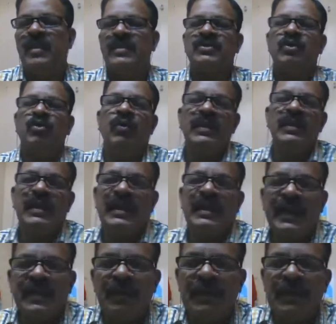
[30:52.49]
So when the
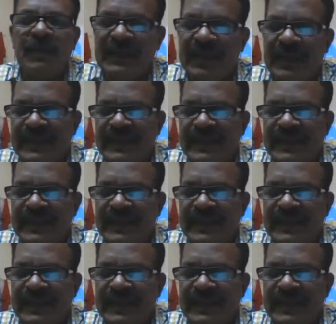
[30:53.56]
rate of literacy